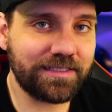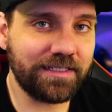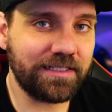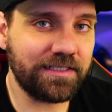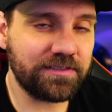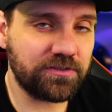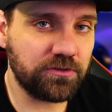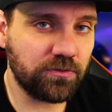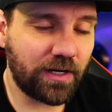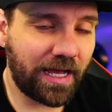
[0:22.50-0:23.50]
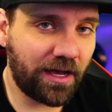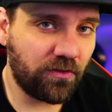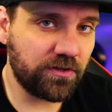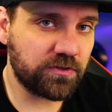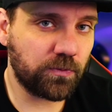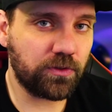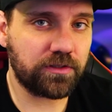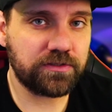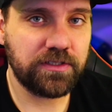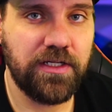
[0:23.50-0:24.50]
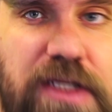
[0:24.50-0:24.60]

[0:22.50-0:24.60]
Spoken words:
get into how this works.